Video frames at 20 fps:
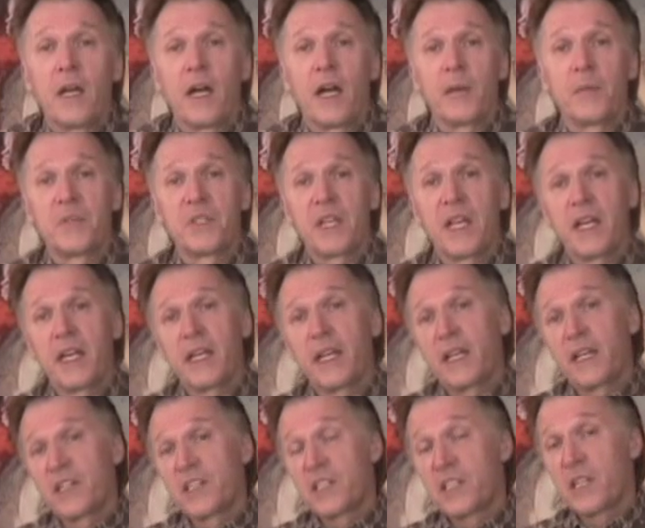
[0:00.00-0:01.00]
I'm standing
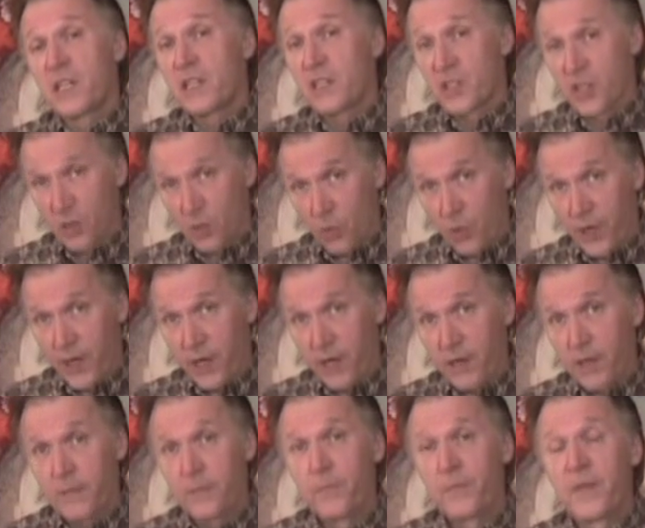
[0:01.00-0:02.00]
in a city
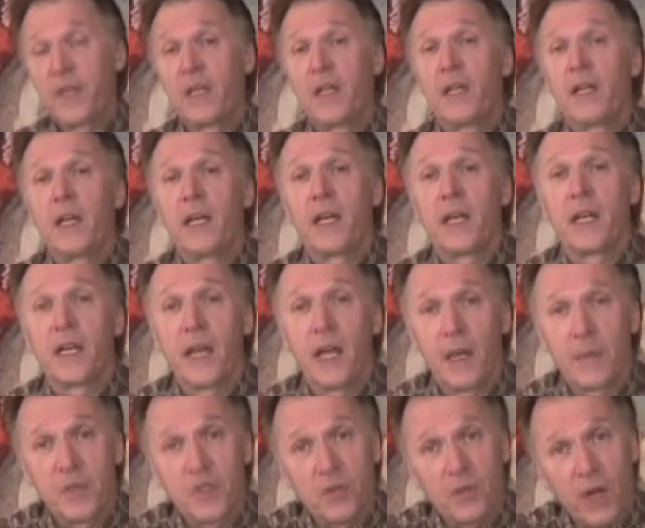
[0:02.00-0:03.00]
square and
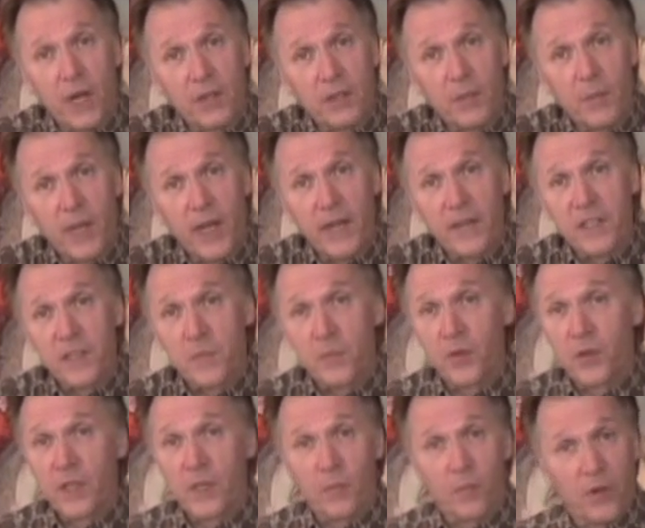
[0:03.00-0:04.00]
I'm surrounded by this
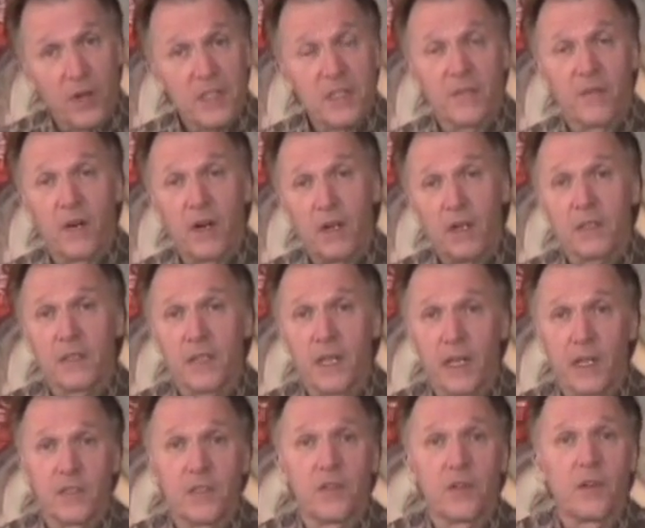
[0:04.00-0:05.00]
pretty impressive
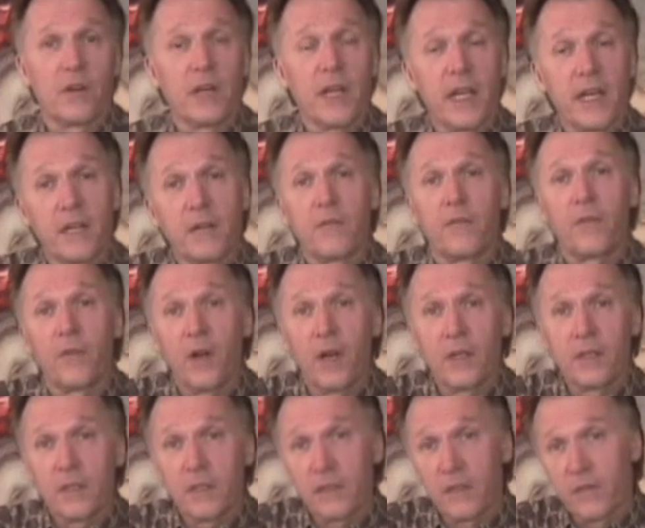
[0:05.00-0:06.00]
architecture and in
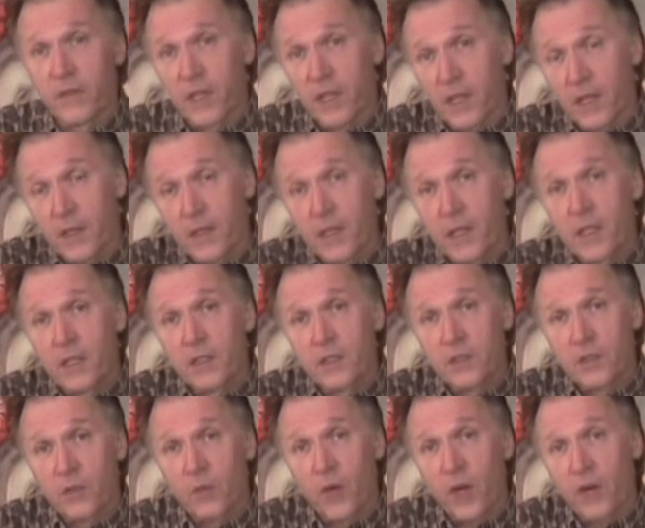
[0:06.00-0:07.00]
front of the
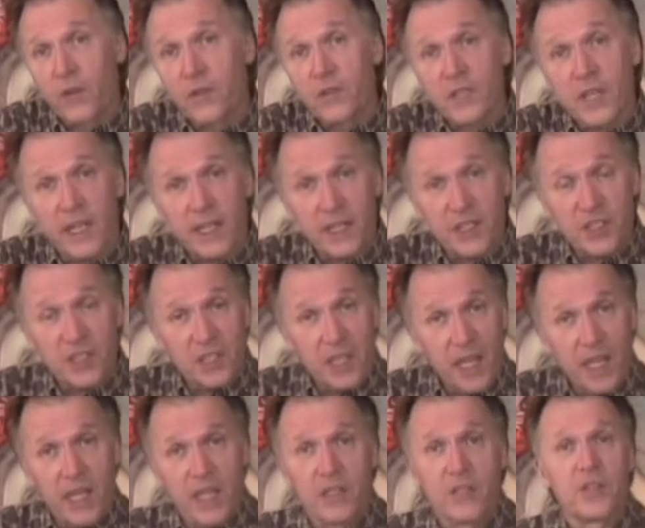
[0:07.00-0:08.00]
square there's like a
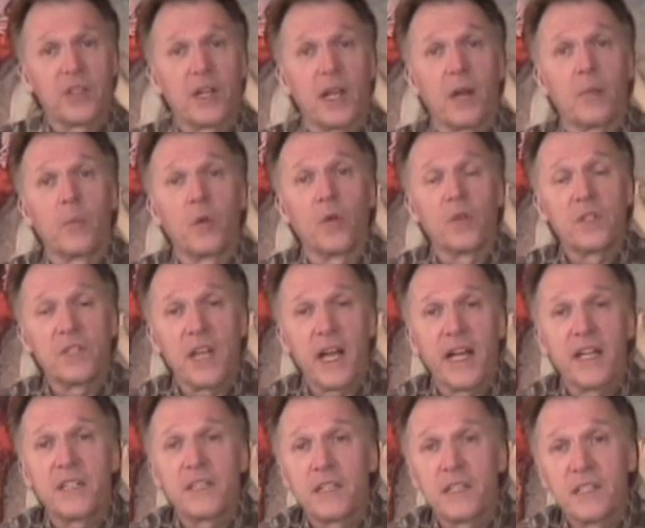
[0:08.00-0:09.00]
stage and on both
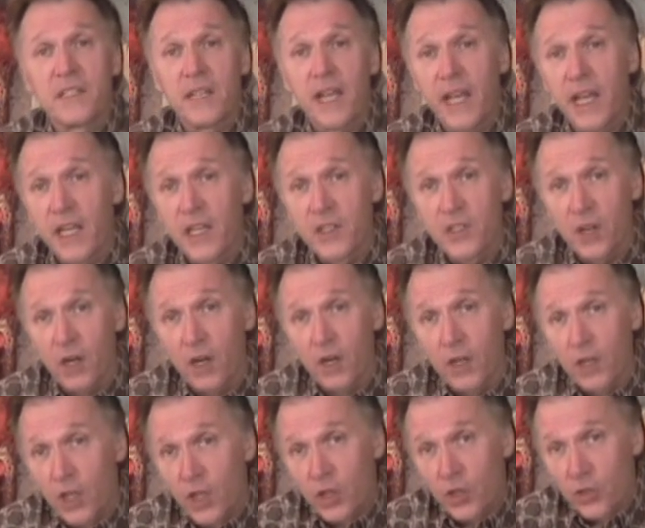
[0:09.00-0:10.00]
sides of the stage
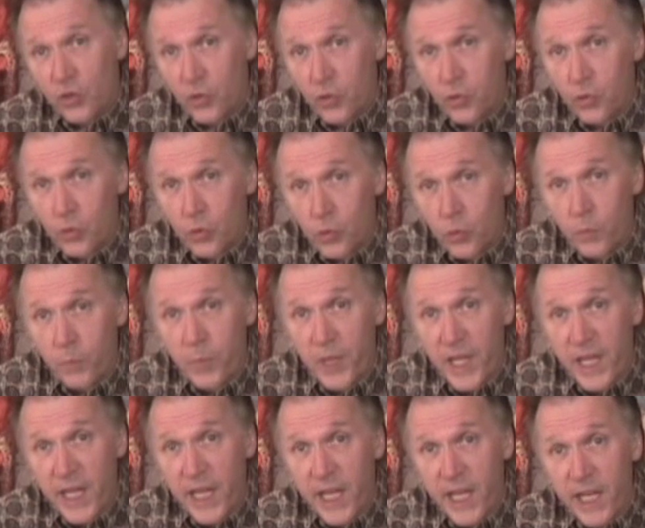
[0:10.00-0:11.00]
are two
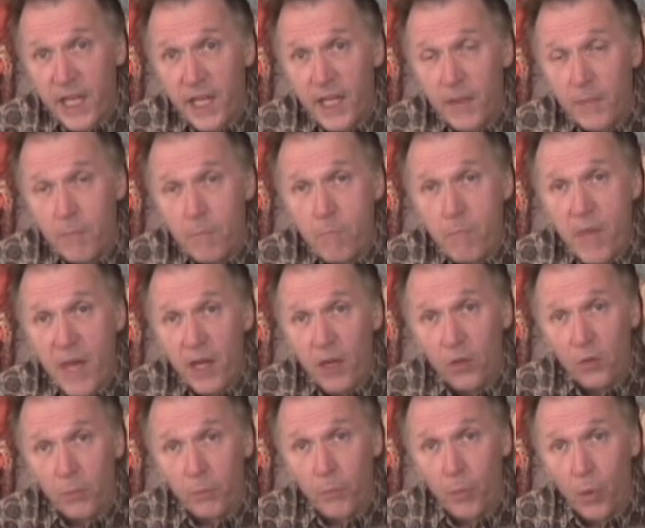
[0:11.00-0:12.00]
big
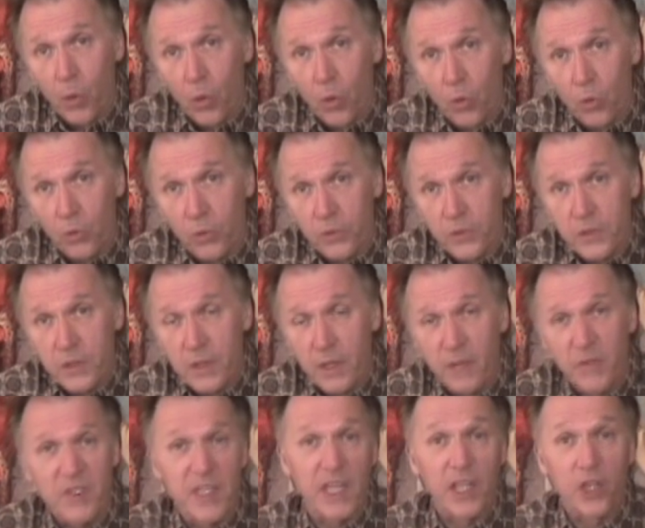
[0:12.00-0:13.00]
metal bowls
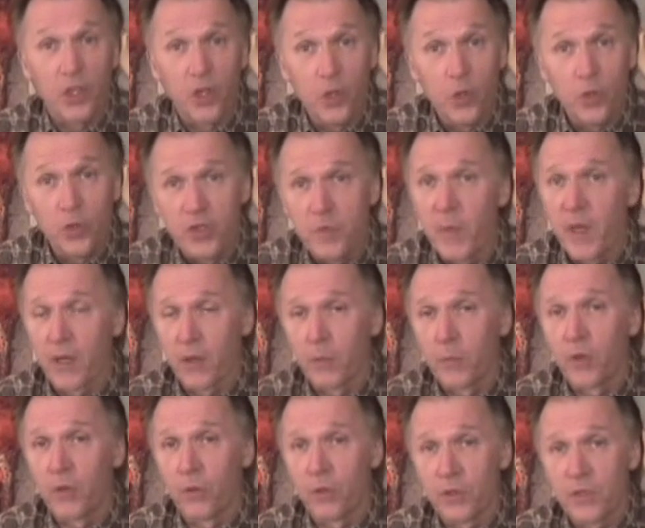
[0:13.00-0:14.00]
I would say huge metal
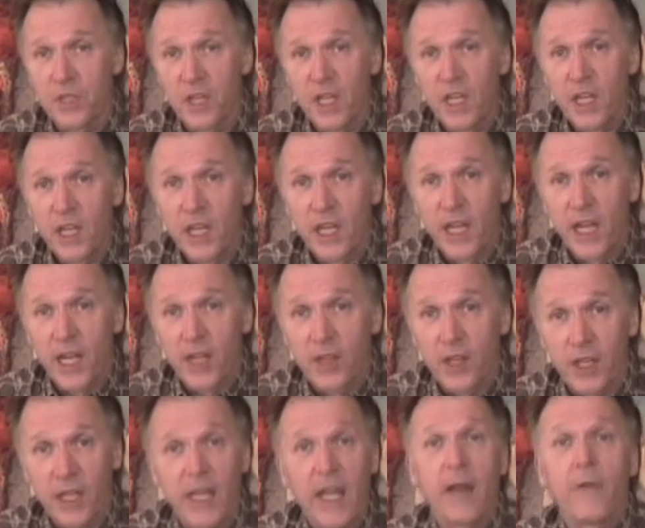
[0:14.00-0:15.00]
bowls and
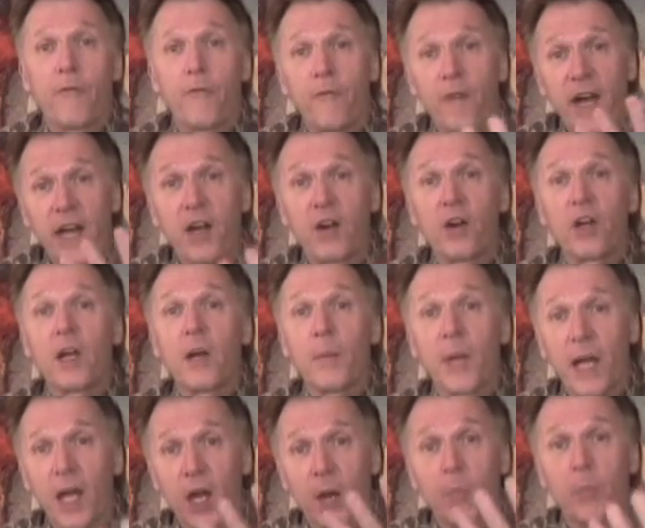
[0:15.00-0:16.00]
they got fire
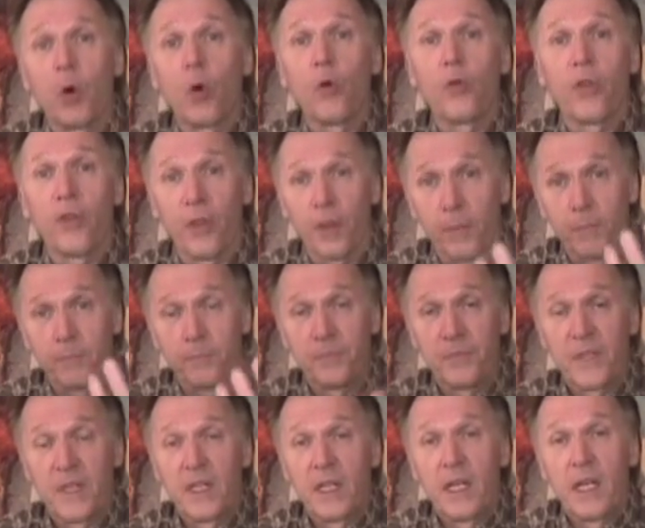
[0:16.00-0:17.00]
coming out of both of them
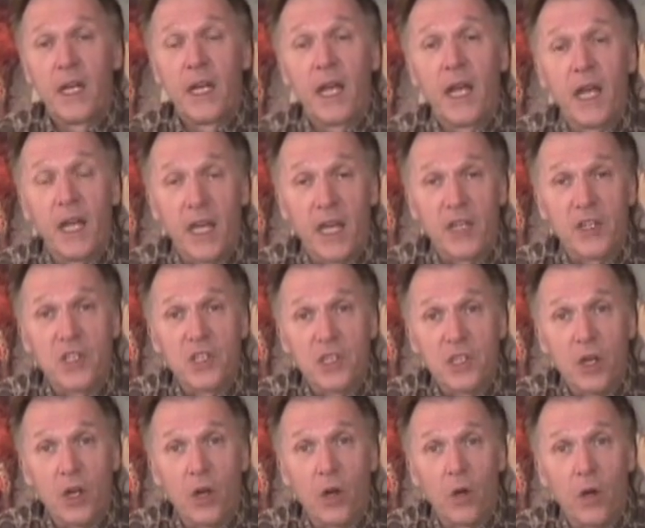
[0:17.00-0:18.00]
and
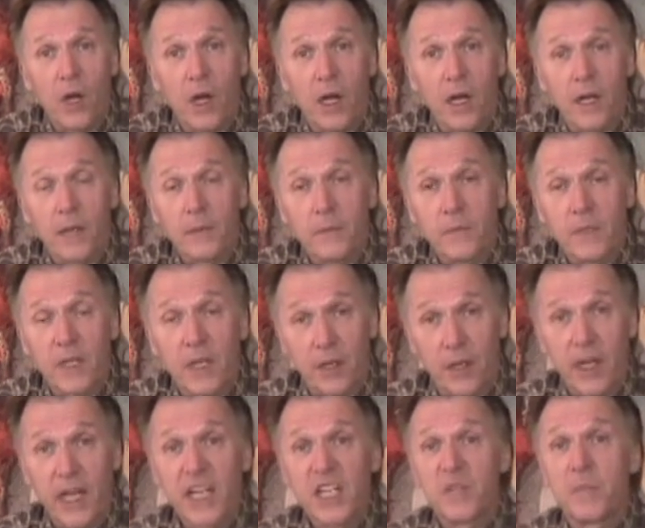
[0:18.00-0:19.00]
so uh,
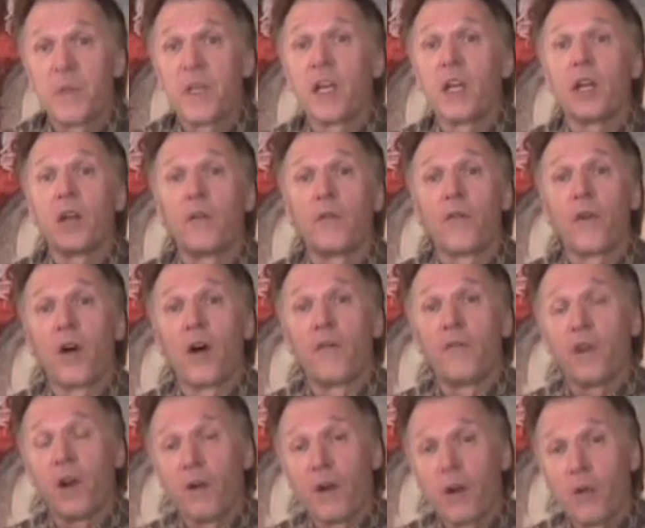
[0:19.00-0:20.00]
and night's beginning to fall
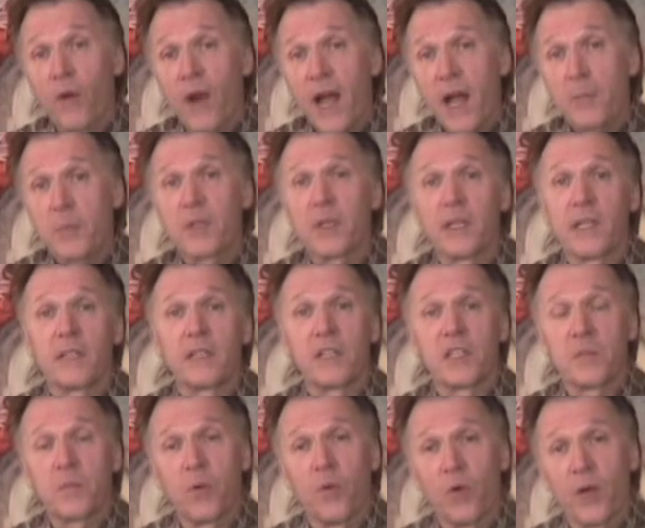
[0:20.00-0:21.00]
very rapidly at
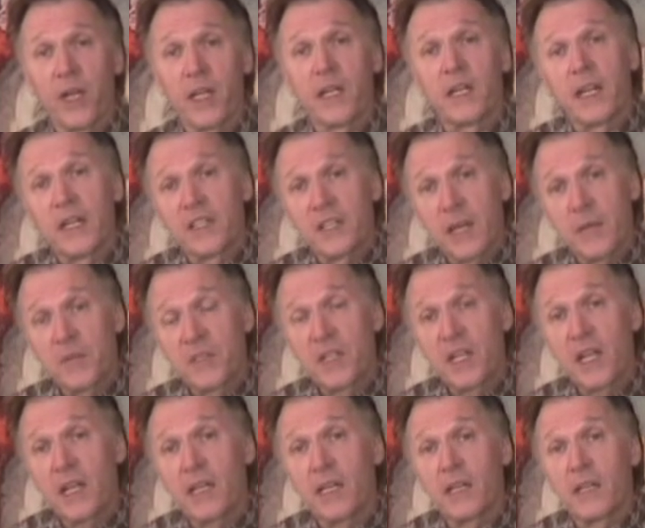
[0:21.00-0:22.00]
this point and as I'm
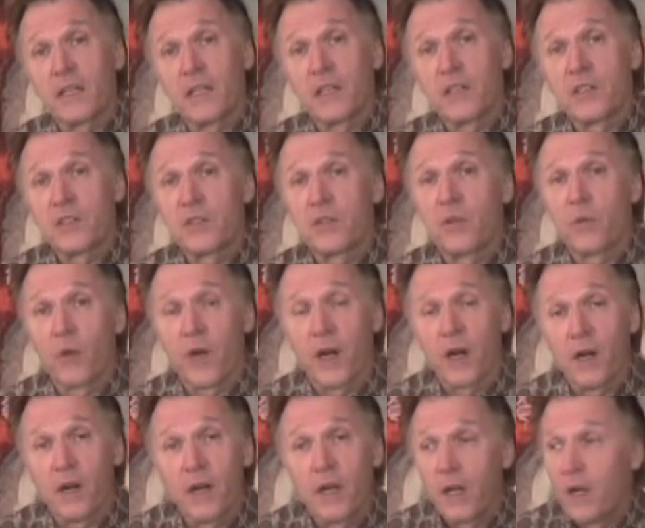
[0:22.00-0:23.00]
standing in this
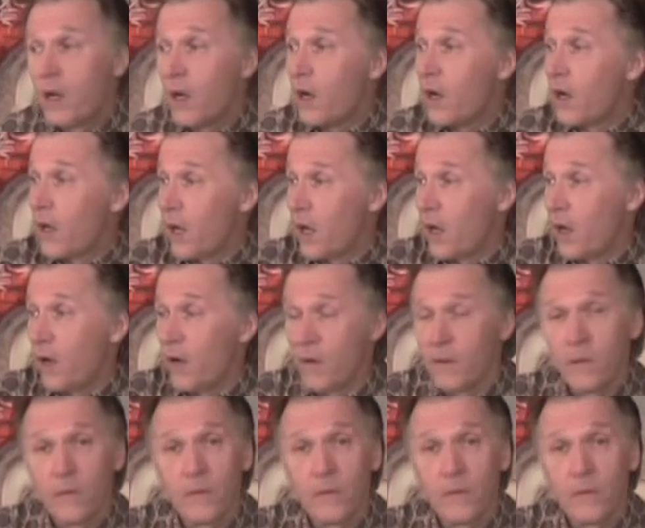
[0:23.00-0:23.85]
square uh,